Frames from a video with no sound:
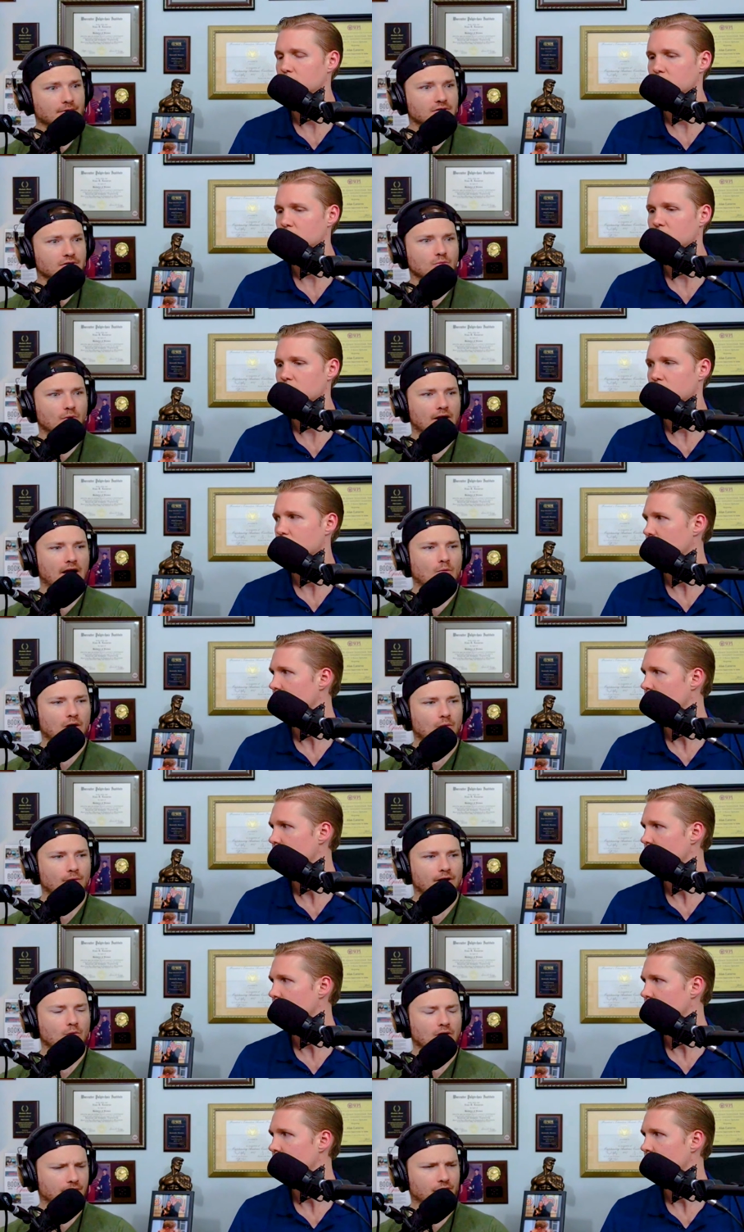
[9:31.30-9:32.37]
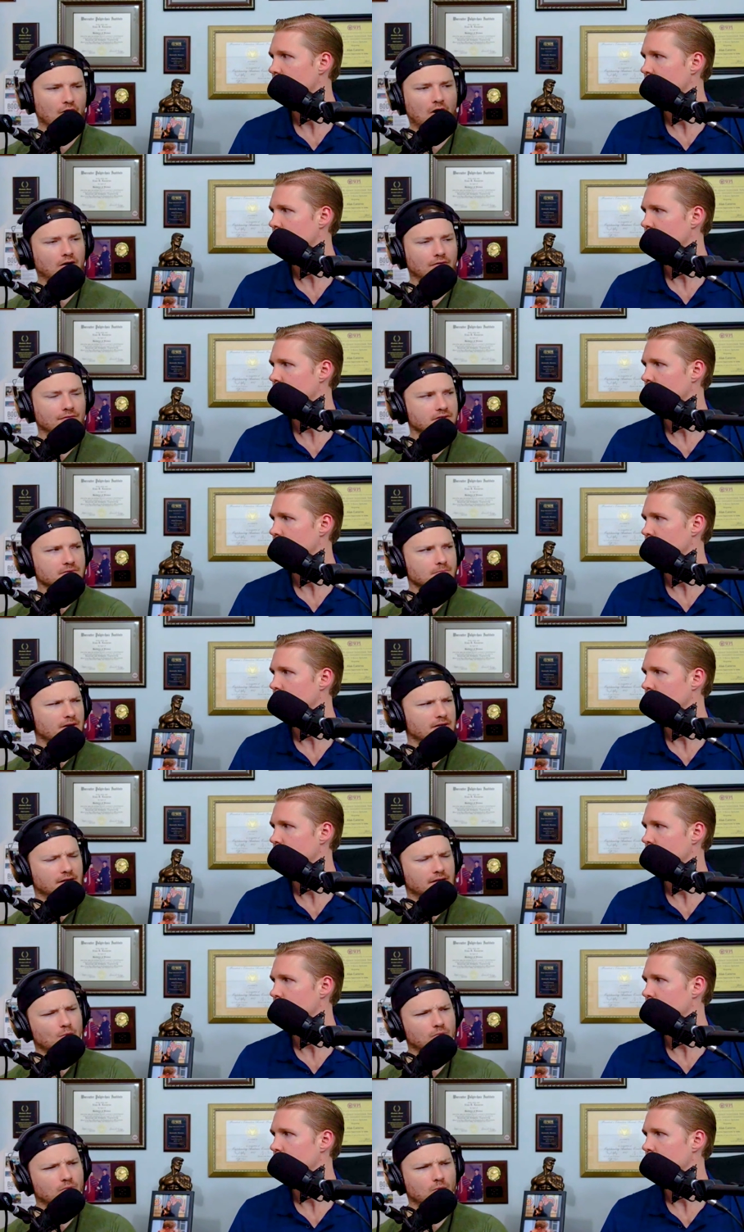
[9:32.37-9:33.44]
Speaker 1: able to do what I want when I want for all of this
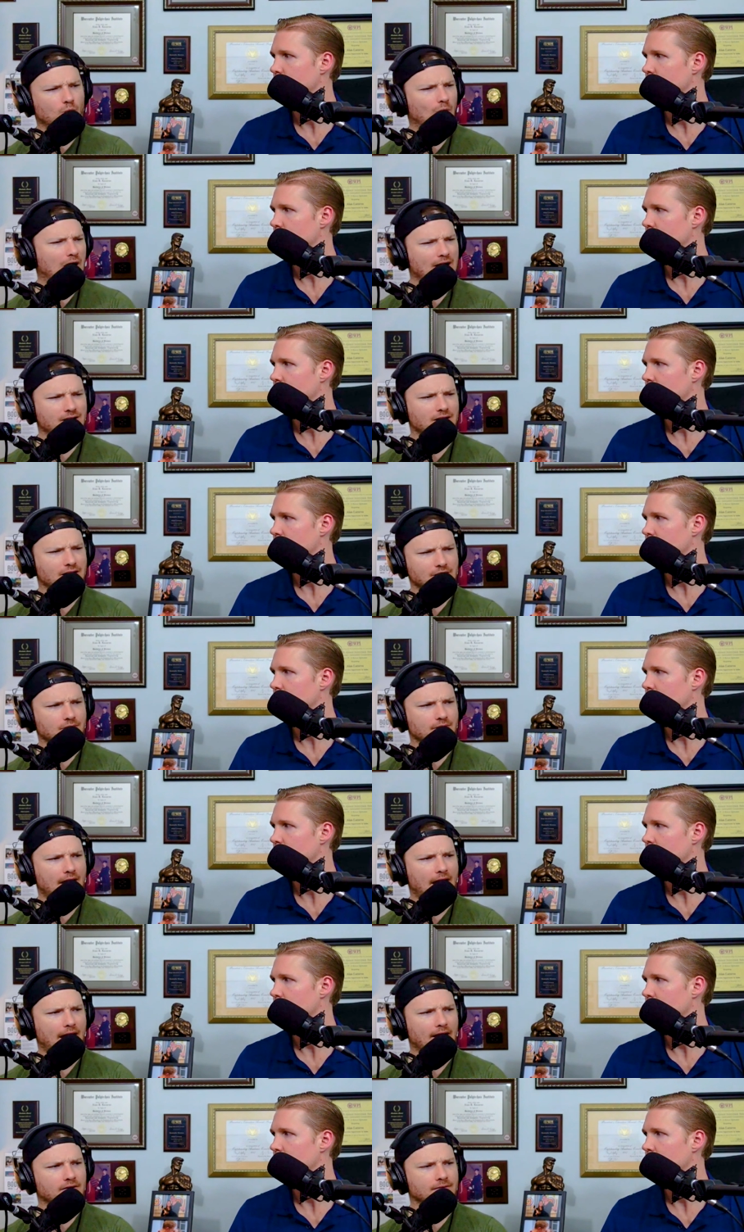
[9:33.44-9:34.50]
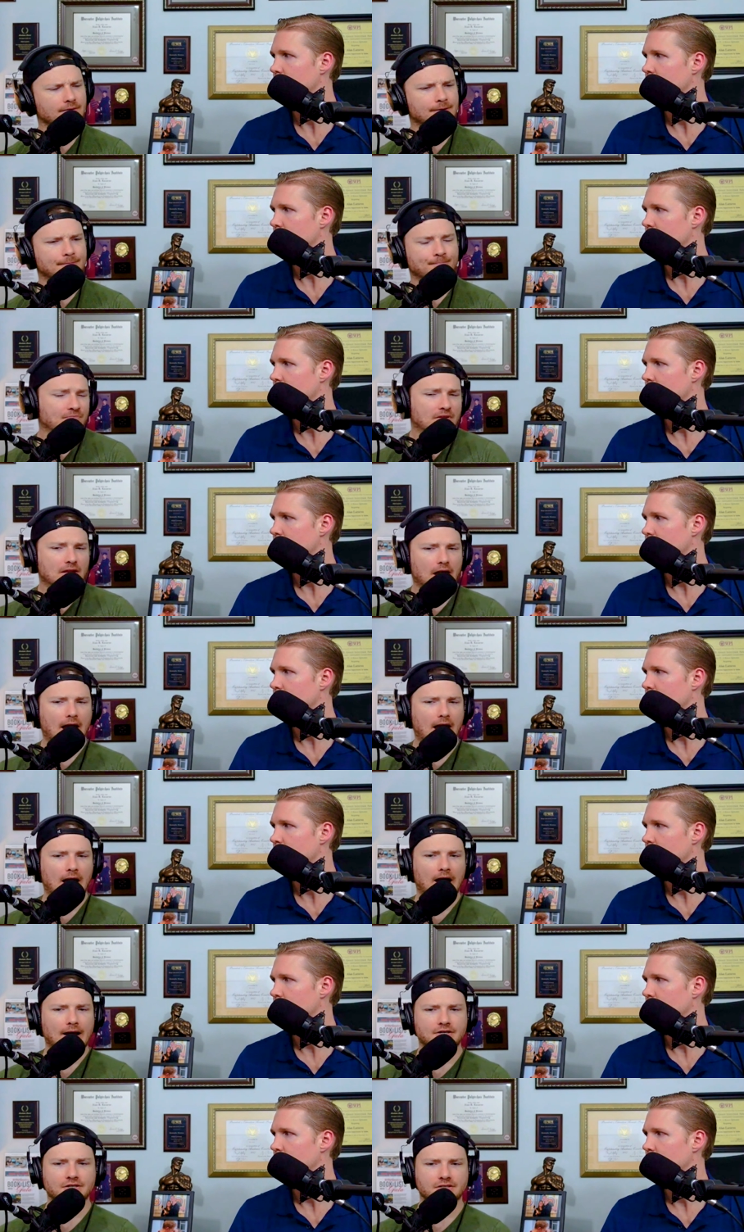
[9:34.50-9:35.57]
money. Like, why did I do that?
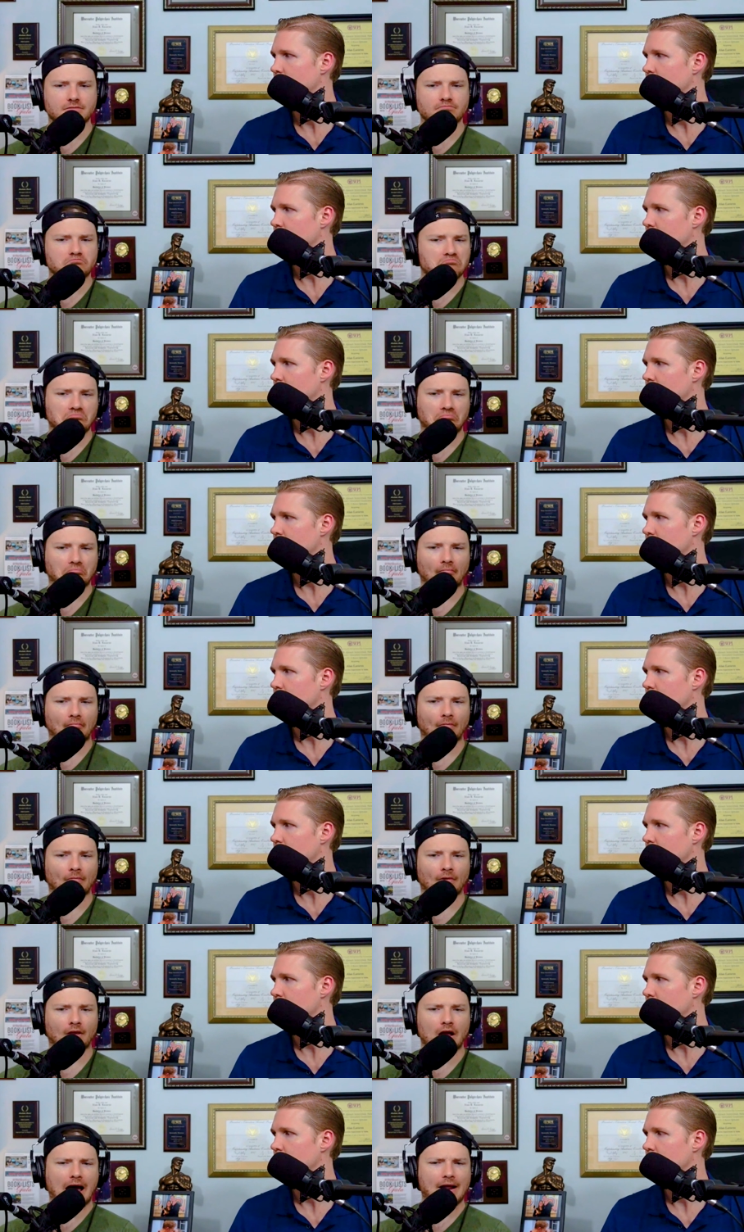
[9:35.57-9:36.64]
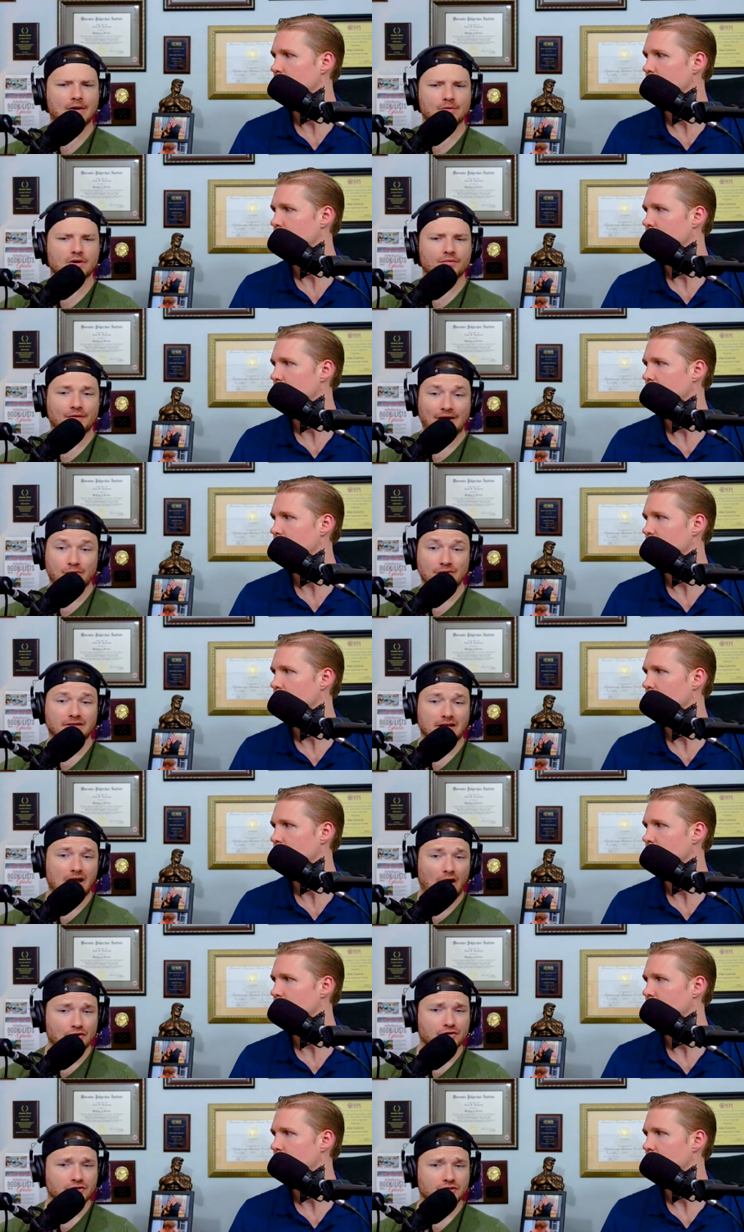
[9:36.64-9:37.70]
I just, I don't know if I
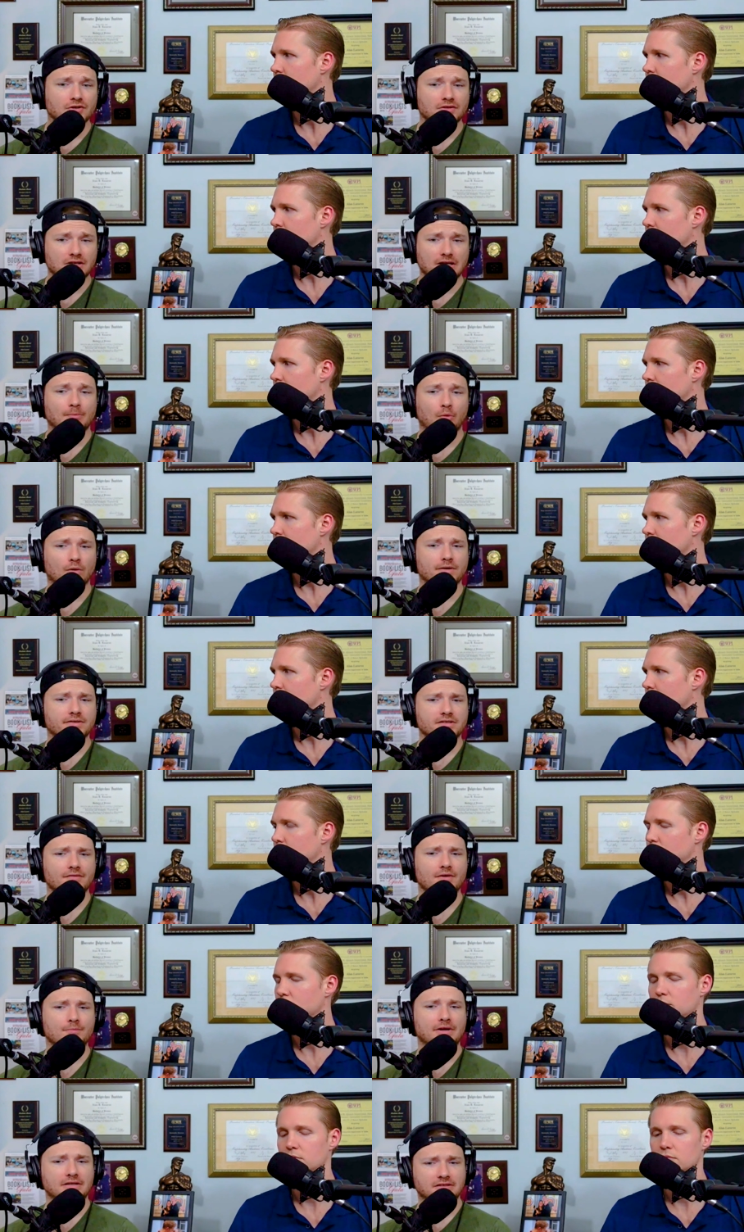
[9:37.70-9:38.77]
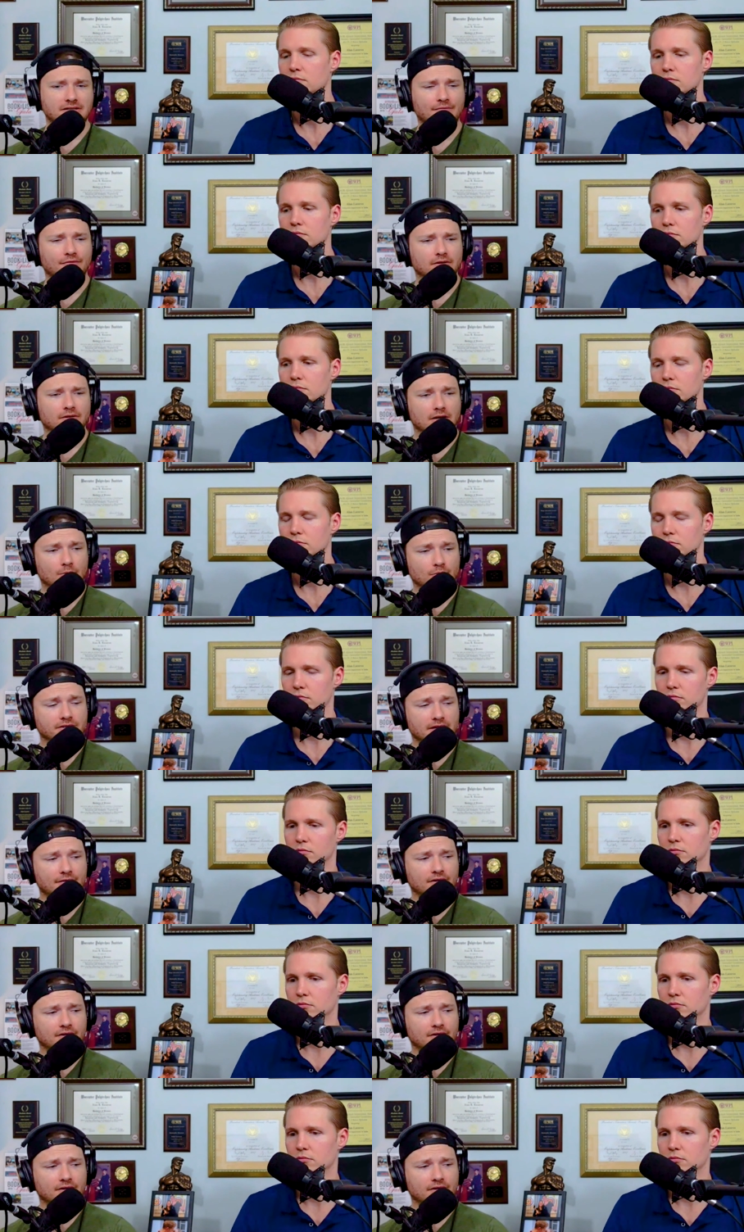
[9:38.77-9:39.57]
really understood the importance of it, but it's definitely, it was